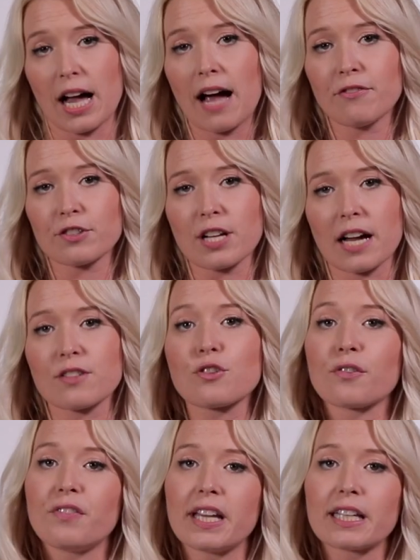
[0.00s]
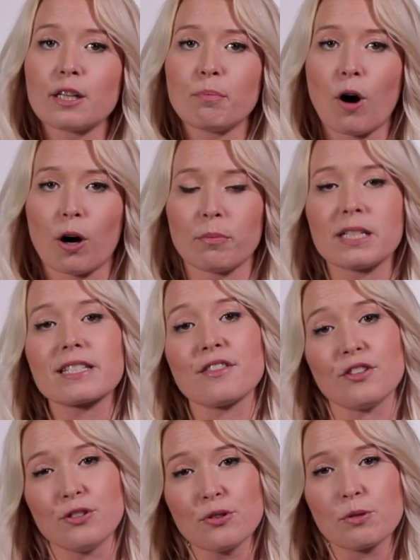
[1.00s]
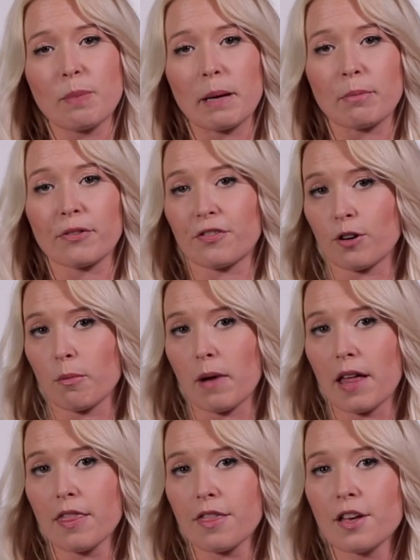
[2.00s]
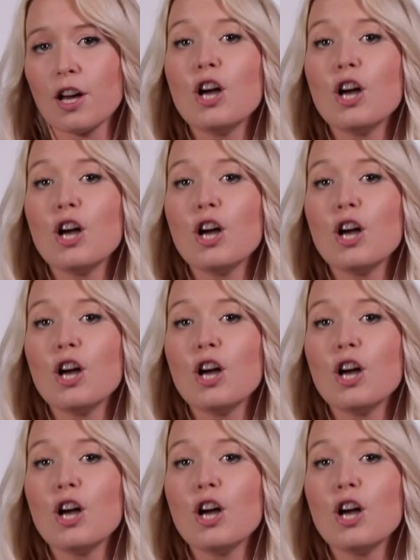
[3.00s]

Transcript: to advertise your vacant apartment in the newspaper for a month,